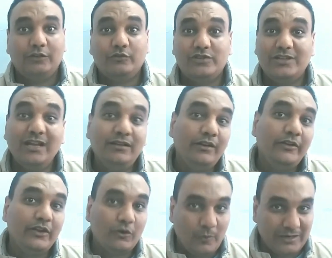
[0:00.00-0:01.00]
Understanding
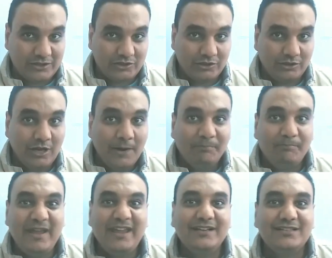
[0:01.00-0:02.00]
the question
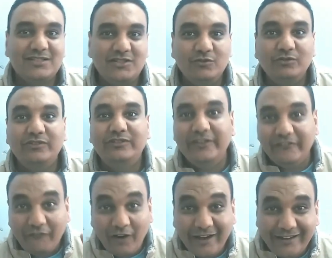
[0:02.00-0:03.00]
makes you
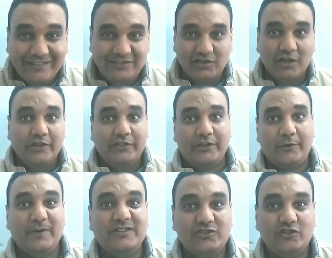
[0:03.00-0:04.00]
divide the
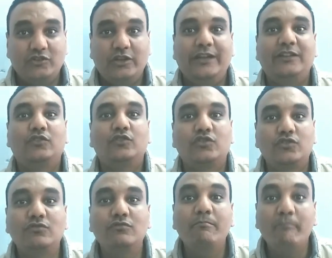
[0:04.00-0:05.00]
question into
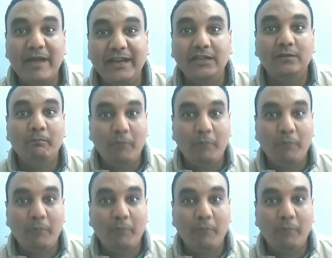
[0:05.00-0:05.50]
two main